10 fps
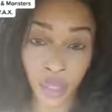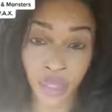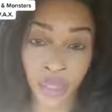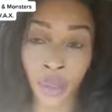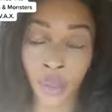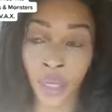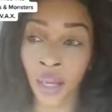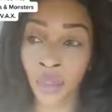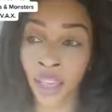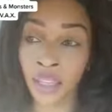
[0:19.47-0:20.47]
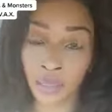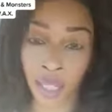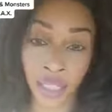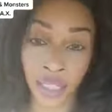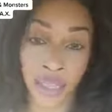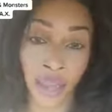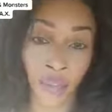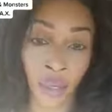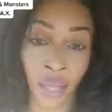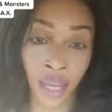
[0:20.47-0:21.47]
So the way this man looked,
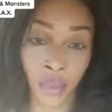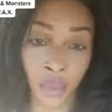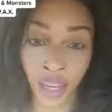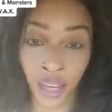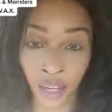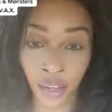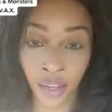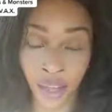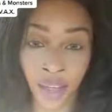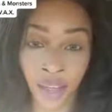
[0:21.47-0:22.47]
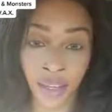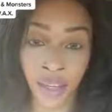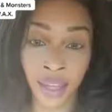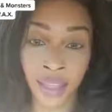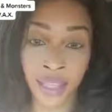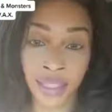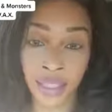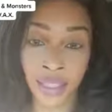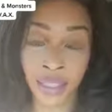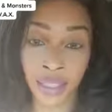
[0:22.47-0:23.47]
he had red hair, and his
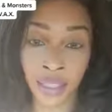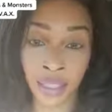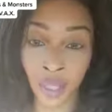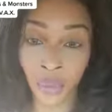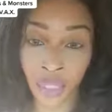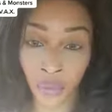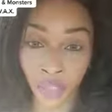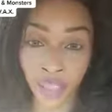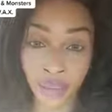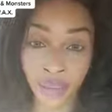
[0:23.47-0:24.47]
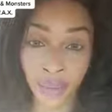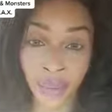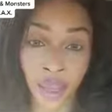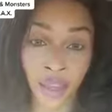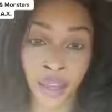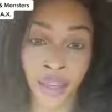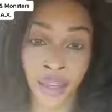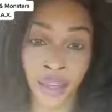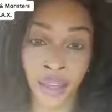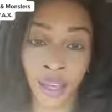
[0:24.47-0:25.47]
skin was green,
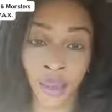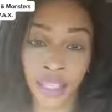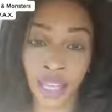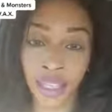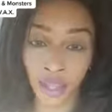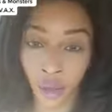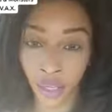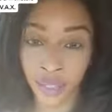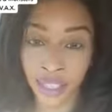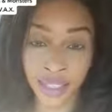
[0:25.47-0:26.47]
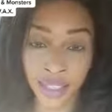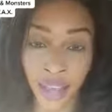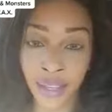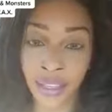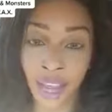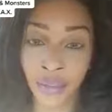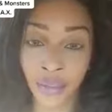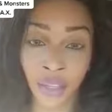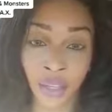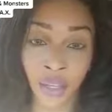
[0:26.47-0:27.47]
and it was like his arms, his legs,
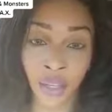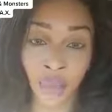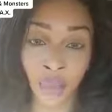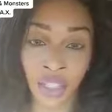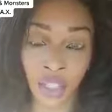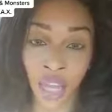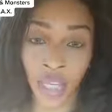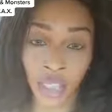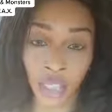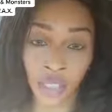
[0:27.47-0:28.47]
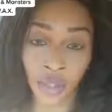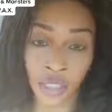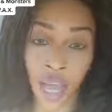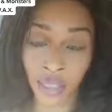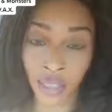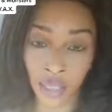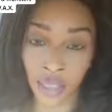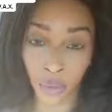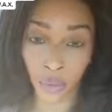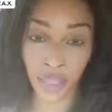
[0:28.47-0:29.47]
everything was changing into
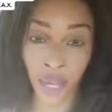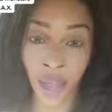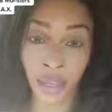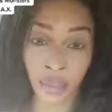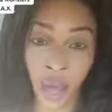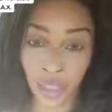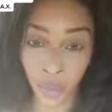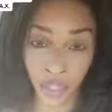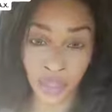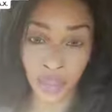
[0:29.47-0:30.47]
tentacles like an octopus.